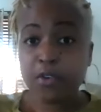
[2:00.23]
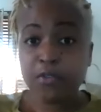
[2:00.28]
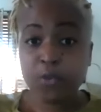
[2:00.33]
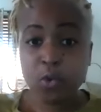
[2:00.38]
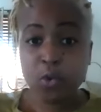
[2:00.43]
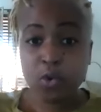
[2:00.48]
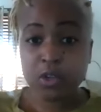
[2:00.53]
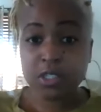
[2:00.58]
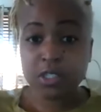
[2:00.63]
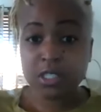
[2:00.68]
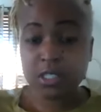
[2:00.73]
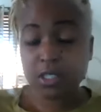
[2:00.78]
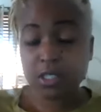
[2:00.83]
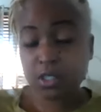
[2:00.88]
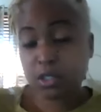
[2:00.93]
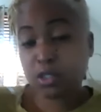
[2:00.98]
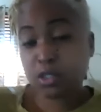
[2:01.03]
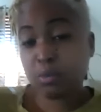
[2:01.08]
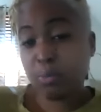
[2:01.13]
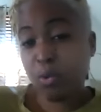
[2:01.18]
of course, is
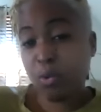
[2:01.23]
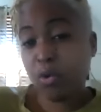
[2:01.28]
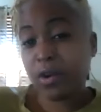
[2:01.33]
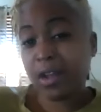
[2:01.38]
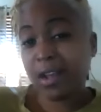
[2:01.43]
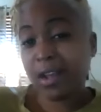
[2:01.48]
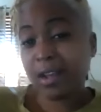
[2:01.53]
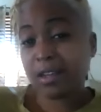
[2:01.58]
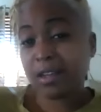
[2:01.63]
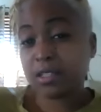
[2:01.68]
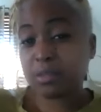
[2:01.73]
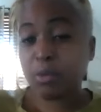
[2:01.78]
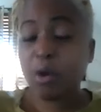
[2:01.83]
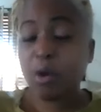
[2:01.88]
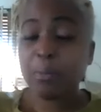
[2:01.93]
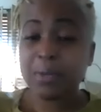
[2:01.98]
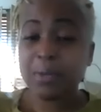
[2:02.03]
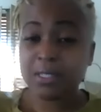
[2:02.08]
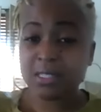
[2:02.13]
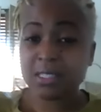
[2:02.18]
supporting
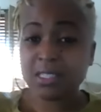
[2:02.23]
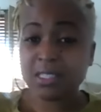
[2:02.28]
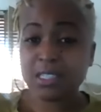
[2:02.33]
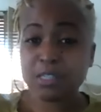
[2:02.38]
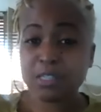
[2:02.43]
small businesses,